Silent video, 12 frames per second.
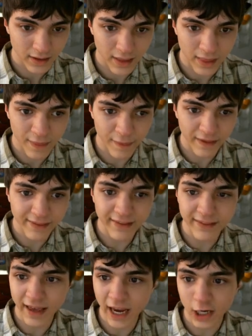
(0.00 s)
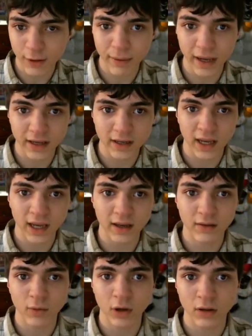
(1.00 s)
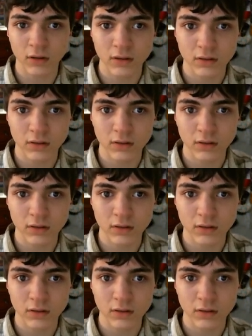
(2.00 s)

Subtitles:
this entire page. Well,